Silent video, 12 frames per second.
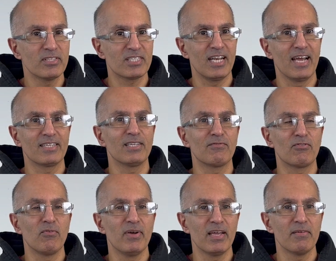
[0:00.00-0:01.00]
selected
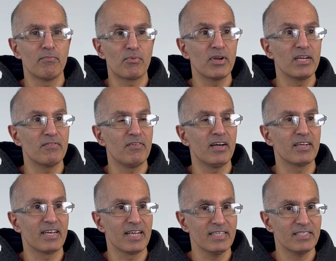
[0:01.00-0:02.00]
from a
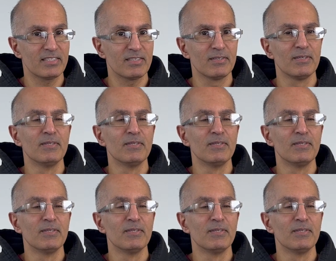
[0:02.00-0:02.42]
predefined list